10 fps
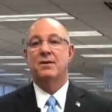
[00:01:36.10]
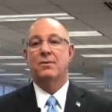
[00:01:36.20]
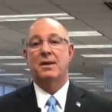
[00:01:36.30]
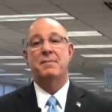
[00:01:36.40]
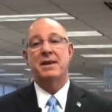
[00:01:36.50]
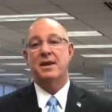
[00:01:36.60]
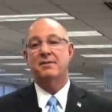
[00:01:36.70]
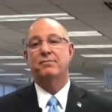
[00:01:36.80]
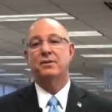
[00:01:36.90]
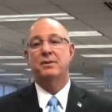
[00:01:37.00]
While I may not
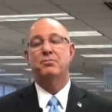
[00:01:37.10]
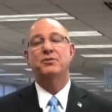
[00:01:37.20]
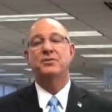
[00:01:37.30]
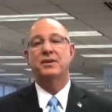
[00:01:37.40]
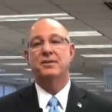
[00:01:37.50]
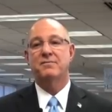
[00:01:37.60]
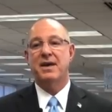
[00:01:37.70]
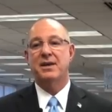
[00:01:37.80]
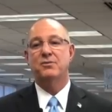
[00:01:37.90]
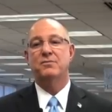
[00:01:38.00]
have fully appreciated the
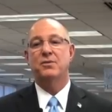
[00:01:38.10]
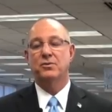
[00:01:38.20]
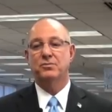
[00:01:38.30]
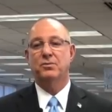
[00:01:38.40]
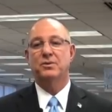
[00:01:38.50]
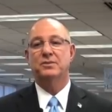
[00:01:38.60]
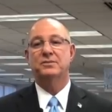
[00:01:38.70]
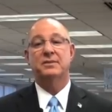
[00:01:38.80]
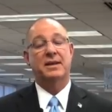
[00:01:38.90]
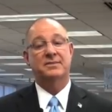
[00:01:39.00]
value of those
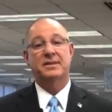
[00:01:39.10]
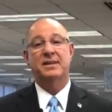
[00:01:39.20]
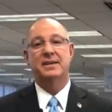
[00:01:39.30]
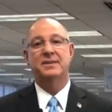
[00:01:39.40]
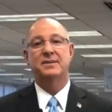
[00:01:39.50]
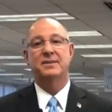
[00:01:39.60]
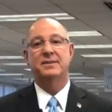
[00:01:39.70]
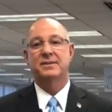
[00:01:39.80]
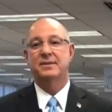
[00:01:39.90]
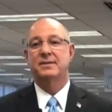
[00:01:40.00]
words as a kid,
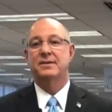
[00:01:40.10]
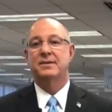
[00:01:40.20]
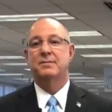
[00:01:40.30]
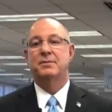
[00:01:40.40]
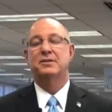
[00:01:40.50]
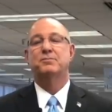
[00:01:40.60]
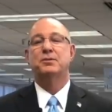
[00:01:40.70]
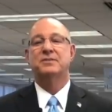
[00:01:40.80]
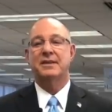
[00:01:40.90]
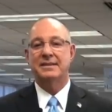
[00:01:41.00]
but it's
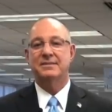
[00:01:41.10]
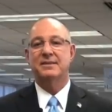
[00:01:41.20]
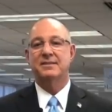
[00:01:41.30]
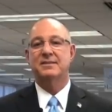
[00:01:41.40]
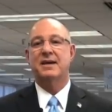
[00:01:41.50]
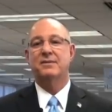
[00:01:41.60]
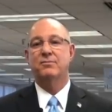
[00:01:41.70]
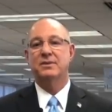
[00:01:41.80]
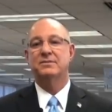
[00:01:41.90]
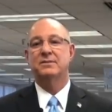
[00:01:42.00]
precisely this kind of
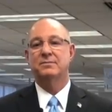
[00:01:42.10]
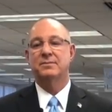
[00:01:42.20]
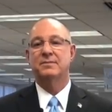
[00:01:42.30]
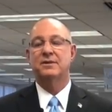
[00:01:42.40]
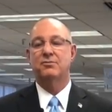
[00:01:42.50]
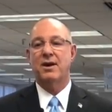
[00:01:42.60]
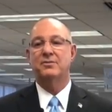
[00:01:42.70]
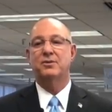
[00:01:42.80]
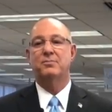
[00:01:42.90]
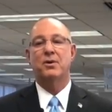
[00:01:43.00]
wisdom that
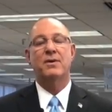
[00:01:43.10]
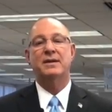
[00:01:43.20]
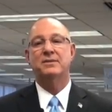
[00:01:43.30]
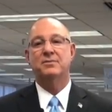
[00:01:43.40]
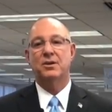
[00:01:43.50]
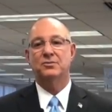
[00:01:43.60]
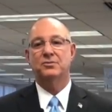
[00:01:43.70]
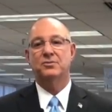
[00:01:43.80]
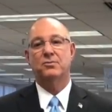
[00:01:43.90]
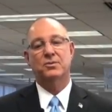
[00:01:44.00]
drives our proactive
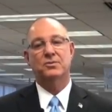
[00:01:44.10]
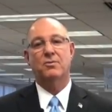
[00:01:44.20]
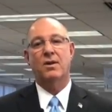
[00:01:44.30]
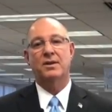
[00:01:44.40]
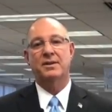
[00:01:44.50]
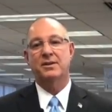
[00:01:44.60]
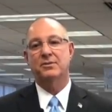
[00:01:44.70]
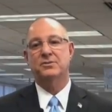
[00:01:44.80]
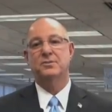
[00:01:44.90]
culture towards quality here at